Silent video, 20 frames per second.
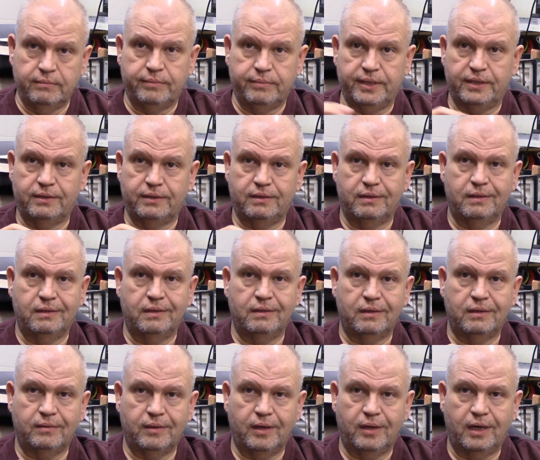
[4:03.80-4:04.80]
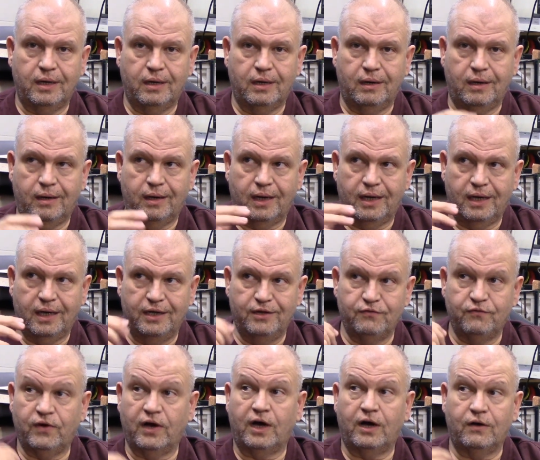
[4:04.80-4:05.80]
been
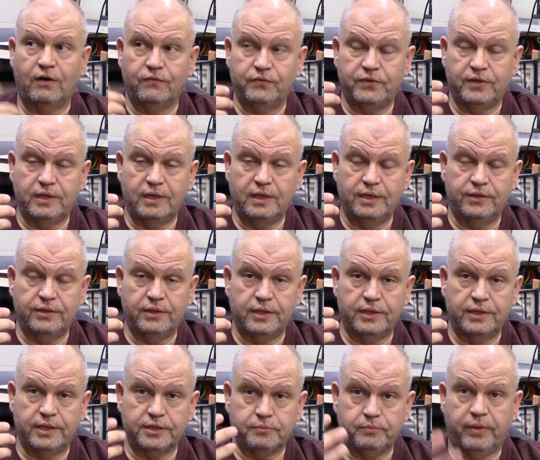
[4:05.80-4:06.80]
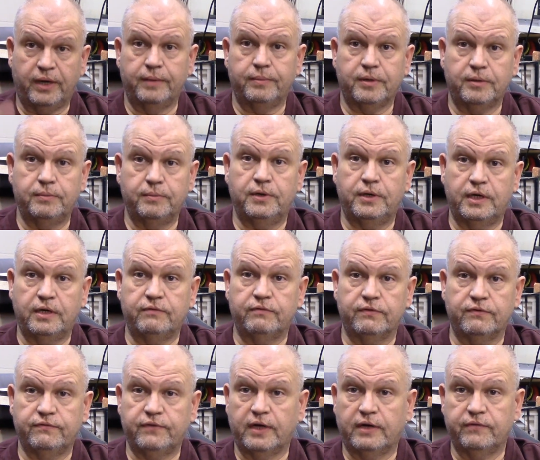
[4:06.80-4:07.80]
involved in this pipe community
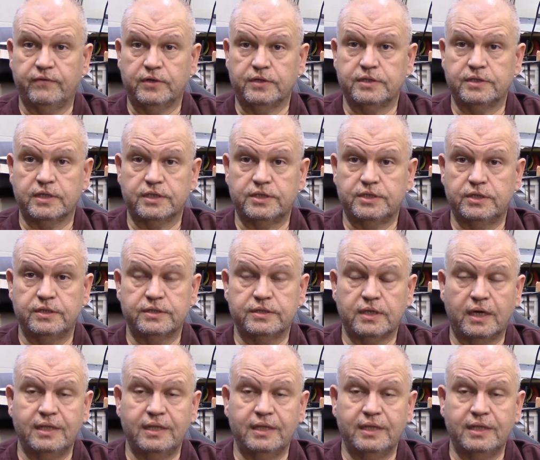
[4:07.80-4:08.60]
for 5 or 6 years.